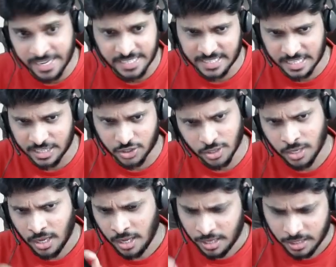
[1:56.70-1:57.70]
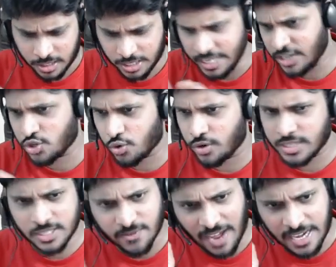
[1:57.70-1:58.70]
days each. Each course
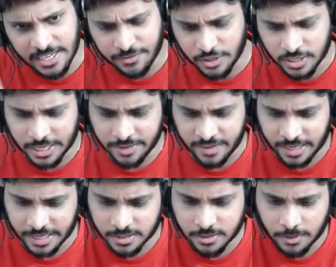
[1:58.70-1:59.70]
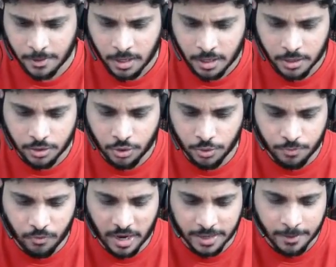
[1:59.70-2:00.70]
is valid for 31 days. Group
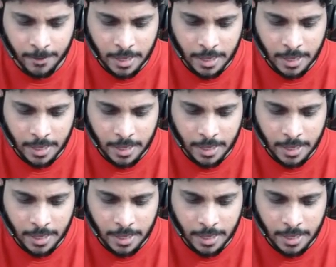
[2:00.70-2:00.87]
1,